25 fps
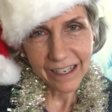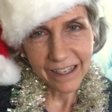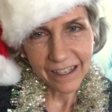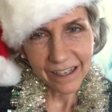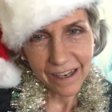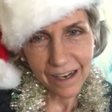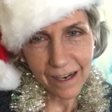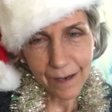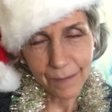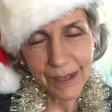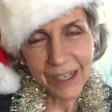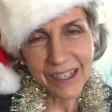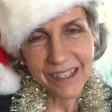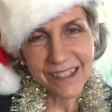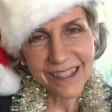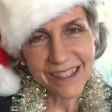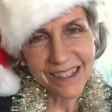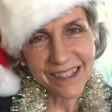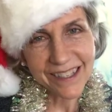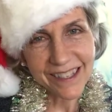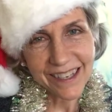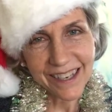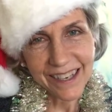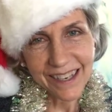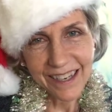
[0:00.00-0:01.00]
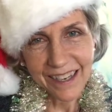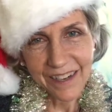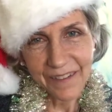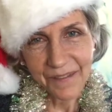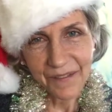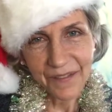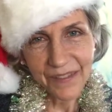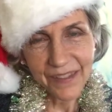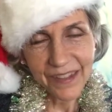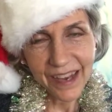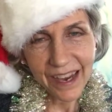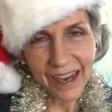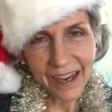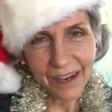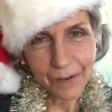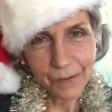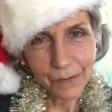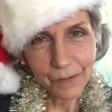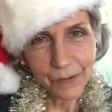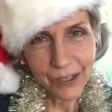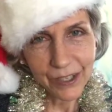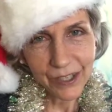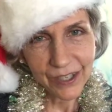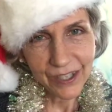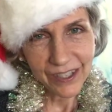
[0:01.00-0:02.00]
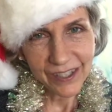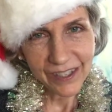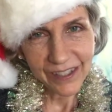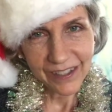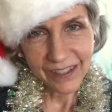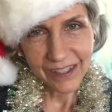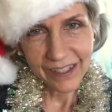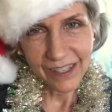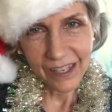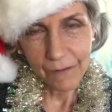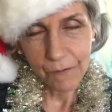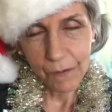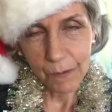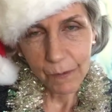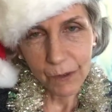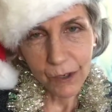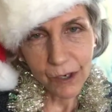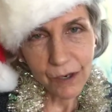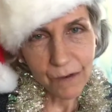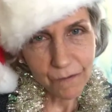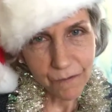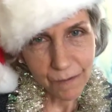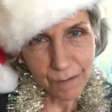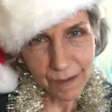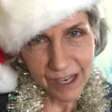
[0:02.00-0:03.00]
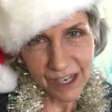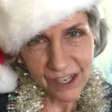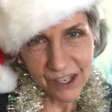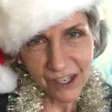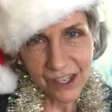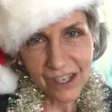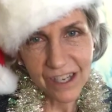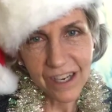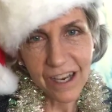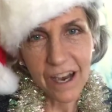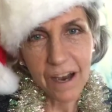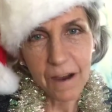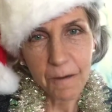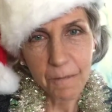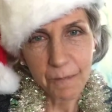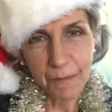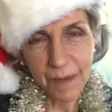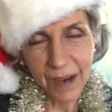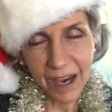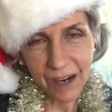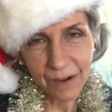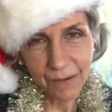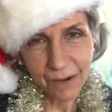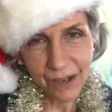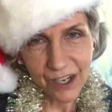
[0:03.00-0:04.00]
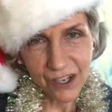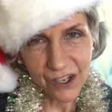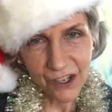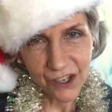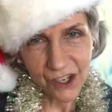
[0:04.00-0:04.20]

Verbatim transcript: in the comments that will give you more information about what a